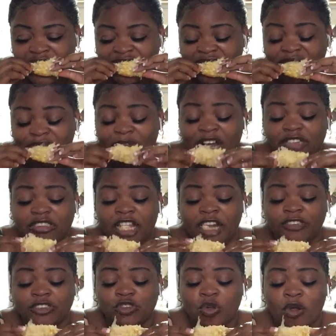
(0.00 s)
about
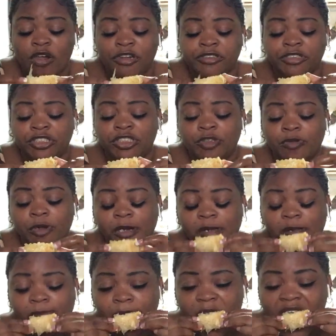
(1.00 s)
things going on in the world.